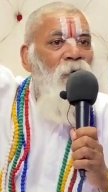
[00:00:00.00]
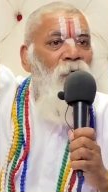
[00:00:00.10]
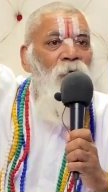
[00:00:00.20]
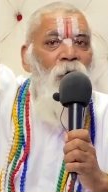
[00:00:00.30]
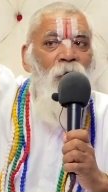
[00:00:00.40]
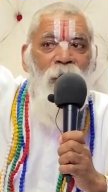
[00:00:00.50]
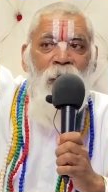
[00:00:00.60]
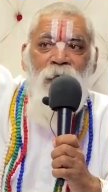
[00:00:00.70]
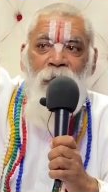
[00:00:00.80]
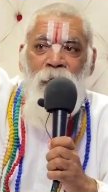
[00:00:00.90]
of
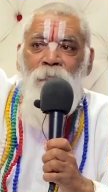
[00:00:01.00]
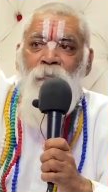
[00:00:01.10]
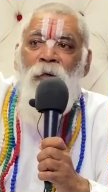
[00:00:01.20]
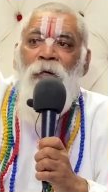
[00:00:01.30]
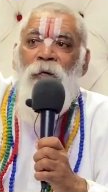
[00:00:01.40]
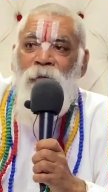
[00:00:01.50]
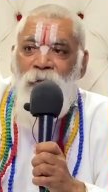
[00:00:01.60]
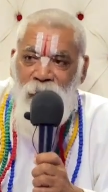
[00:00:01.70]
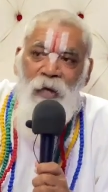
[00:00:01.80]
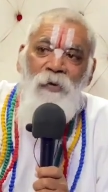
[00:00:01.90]
Godhead
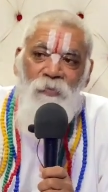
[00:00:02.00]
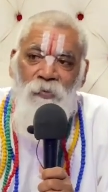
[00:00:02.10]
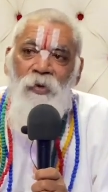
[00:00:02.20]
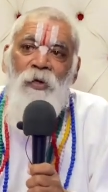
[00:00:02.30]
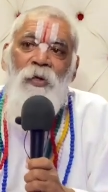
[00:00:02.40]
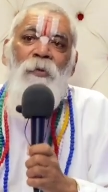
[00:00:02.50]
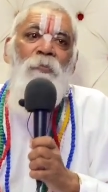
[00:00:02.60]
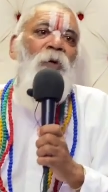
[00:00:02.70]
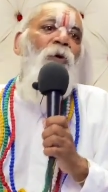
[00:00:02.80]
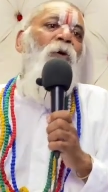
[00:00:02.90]
himself.
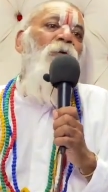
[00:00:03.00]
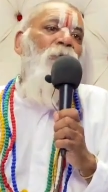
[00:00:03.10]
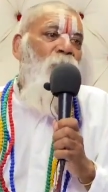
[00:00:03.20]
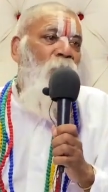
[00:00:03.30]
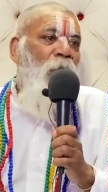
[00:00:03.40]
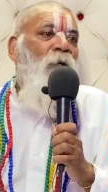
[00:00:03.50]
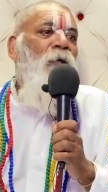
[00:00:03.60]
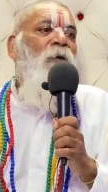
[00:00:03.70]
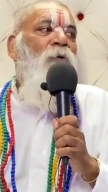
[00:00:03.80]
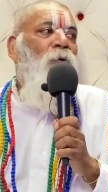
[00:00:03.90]
Because when
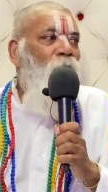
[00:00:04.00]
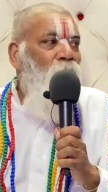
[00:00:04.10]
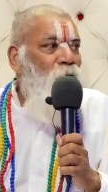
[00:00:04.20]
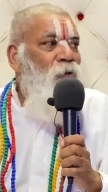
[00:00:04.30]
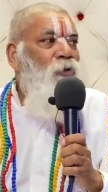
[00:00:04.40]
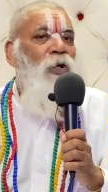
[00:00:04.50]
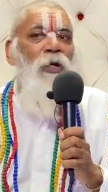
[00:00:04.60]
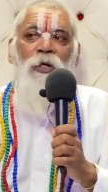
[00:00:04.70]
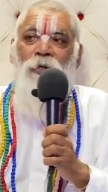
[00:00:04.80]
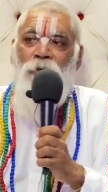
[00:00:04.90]
the guru is
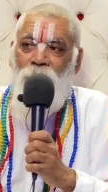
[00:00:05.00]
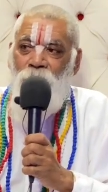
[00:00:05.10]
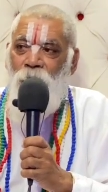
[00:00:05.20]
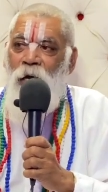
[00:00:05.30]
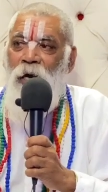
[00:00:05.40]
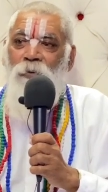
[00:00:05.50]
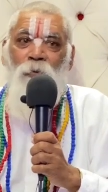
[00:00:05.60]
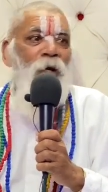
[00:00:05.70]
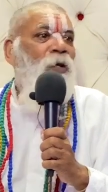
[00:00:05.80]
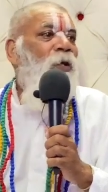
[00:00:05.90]
shaking you and
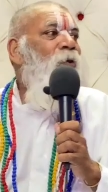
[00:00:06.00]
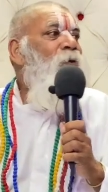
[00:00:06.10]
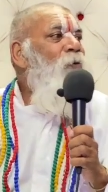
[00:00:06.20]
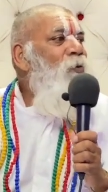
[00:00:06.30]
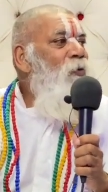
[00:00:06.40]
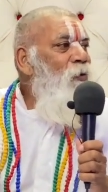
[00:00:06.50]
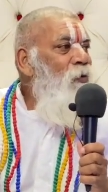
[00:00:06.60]
waking you,